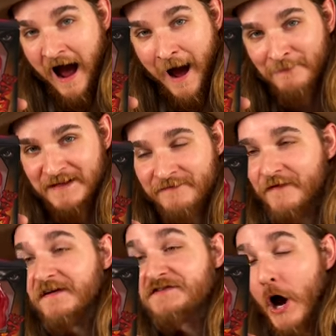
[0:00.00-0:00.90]
I'm
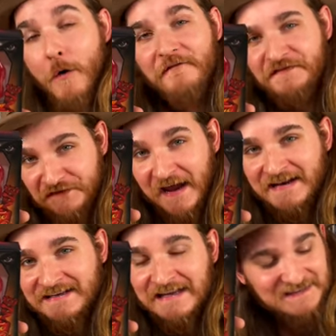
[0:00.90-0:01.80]
leaving the toe of
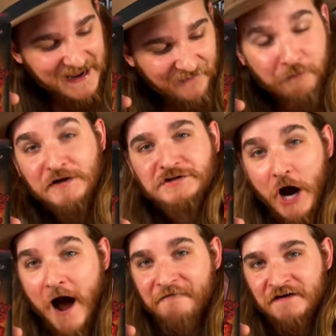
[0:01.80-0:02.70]
Satan and Death Wish
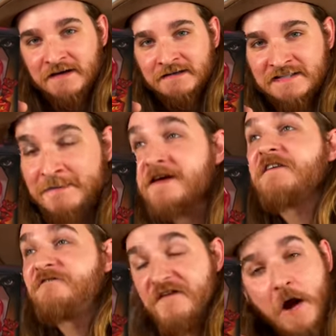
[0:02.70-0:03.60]
coffee to make a
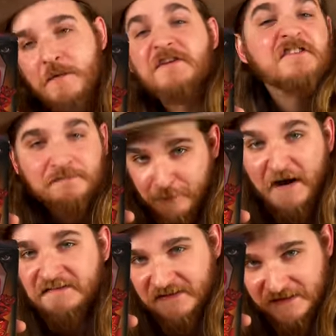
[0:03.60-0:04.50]
very
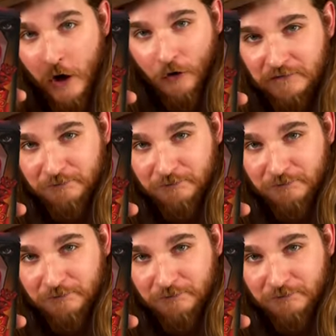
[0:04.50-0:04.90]
spicy cold